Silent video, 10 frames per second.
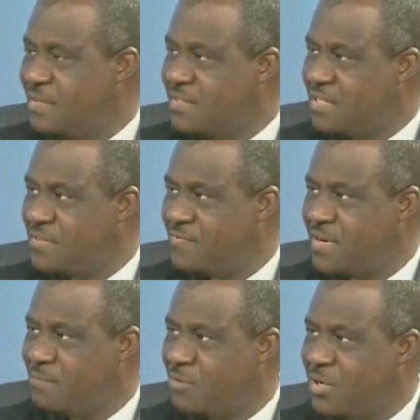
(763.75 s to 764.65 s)
It's a
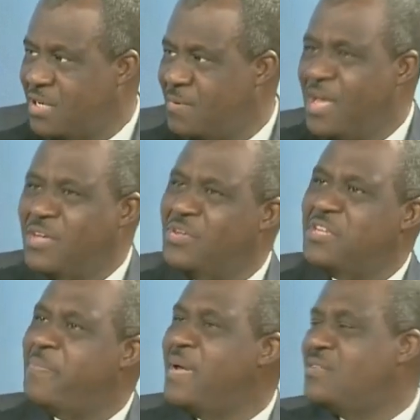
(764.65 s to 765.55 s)
different ballgame. So it
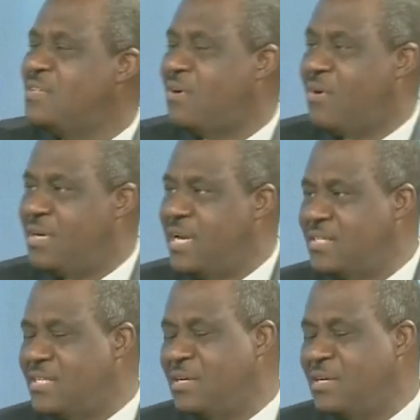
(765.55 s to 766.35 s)
depends on the context